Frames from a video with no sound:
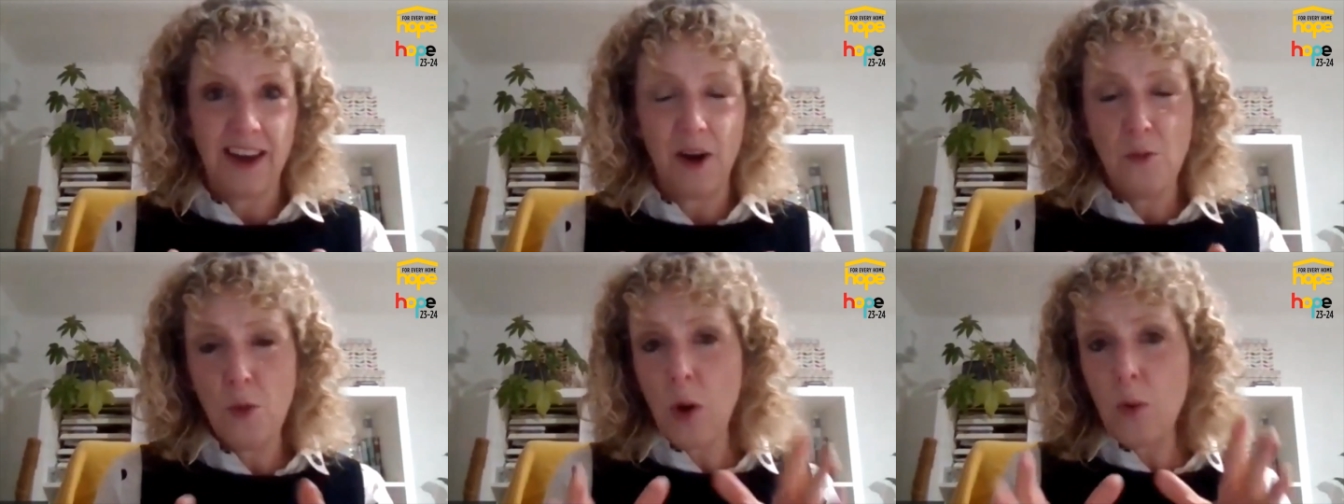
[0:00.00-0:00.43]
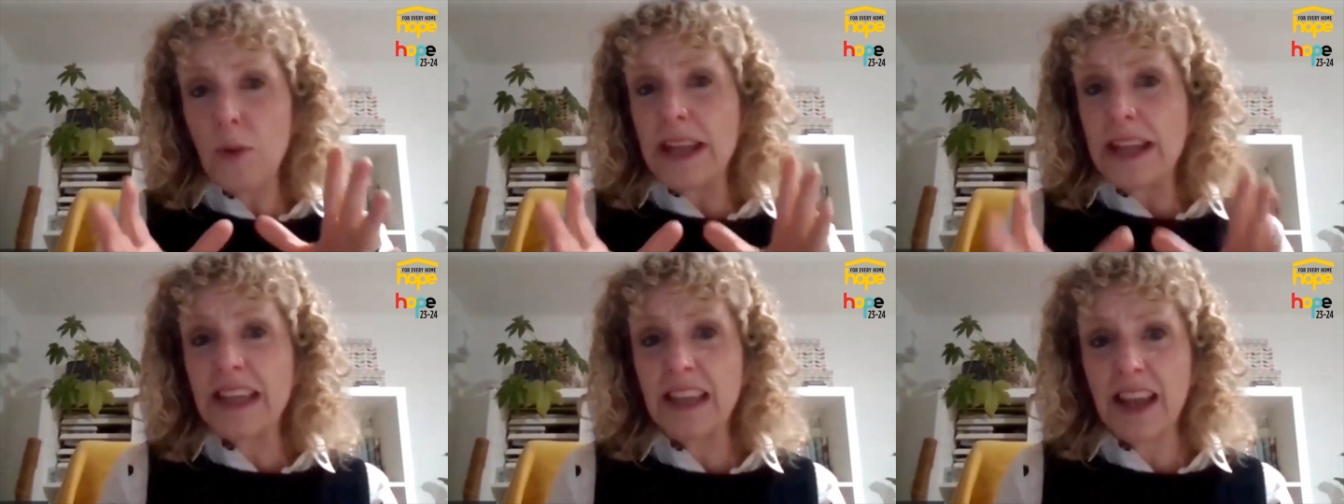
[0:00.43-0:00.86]
And what
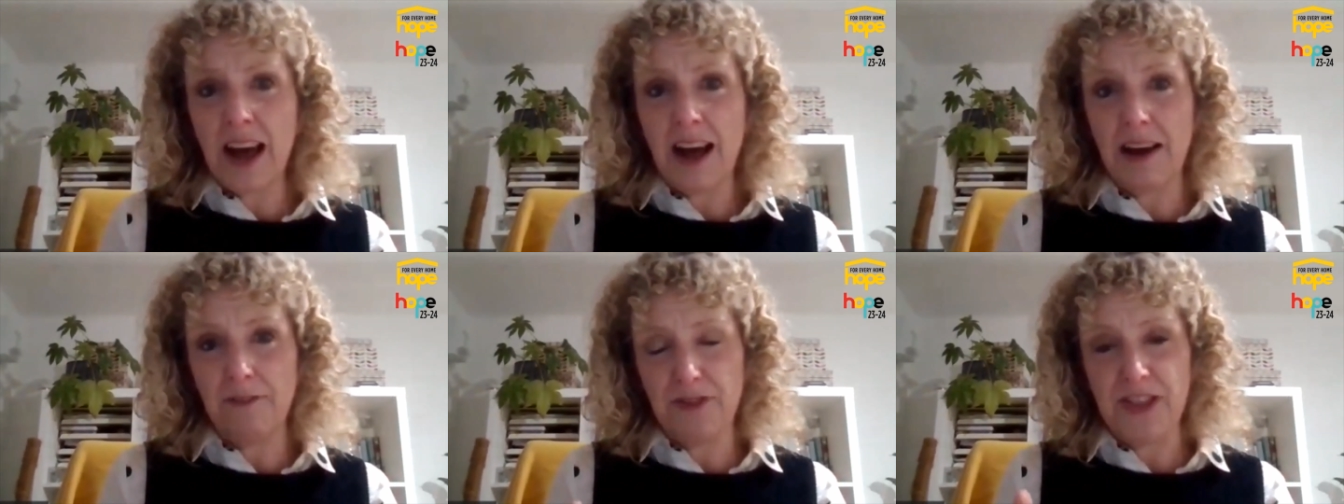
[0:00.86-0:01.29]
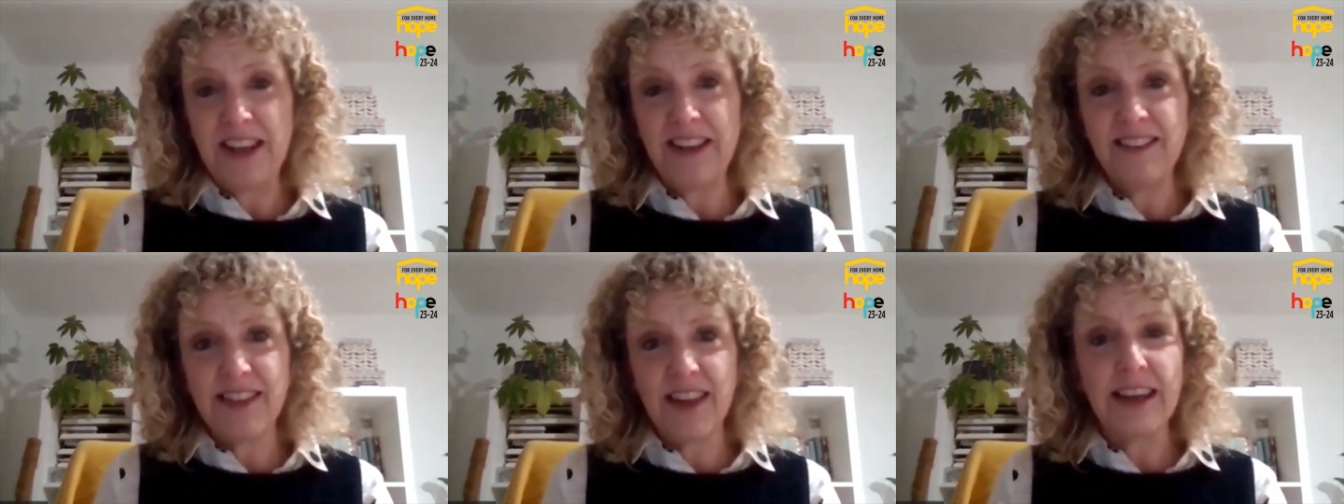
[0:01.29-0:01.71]
we'd love
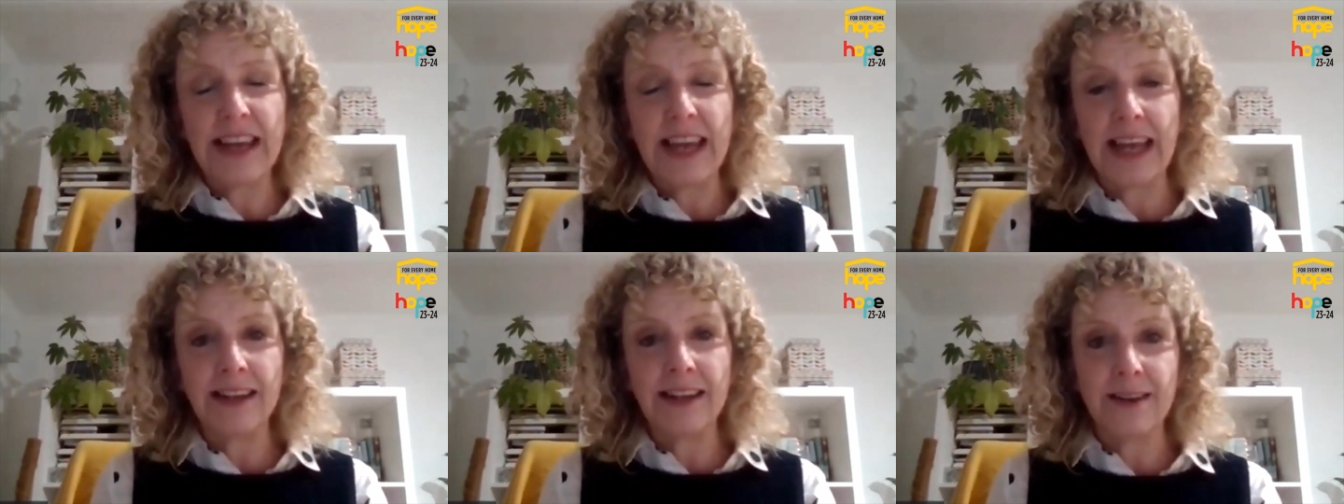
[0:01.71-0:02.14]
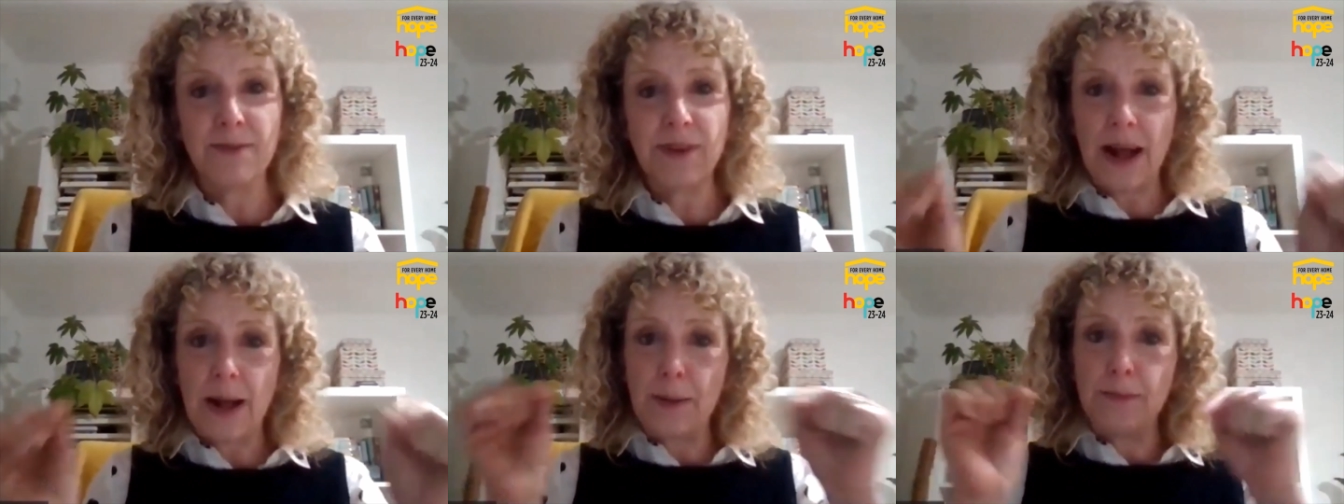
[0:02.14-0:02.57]
this Thy Kingdom
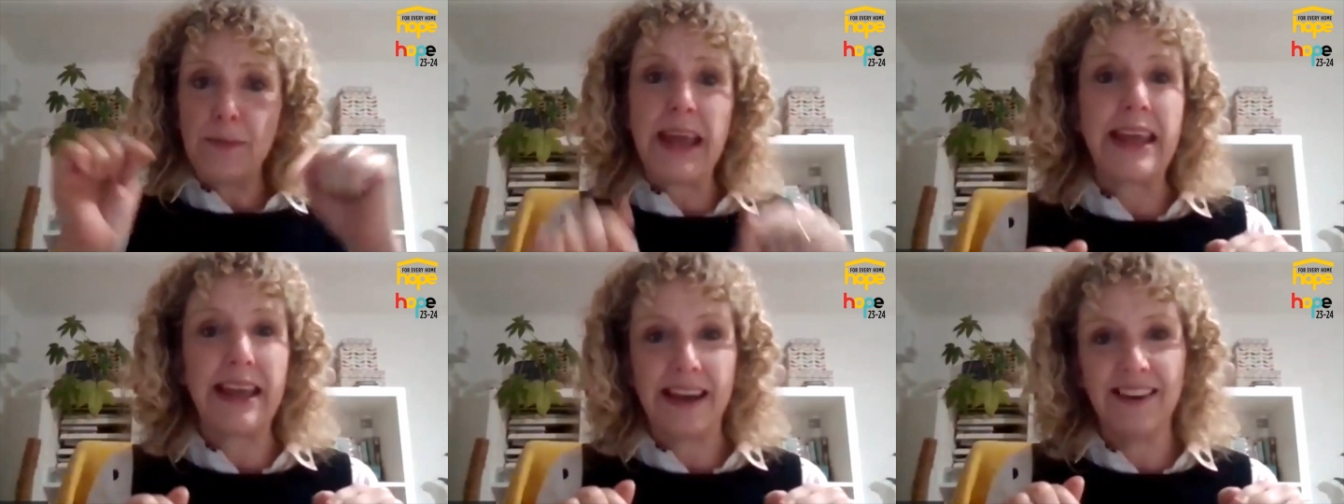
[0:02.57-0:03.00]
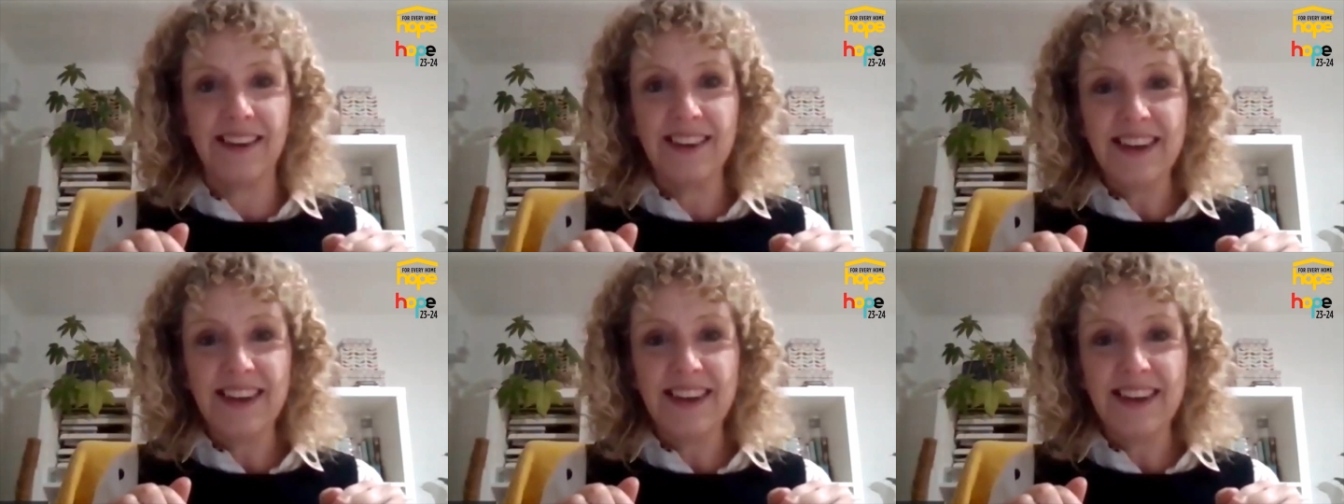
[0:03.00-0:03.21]
Come Here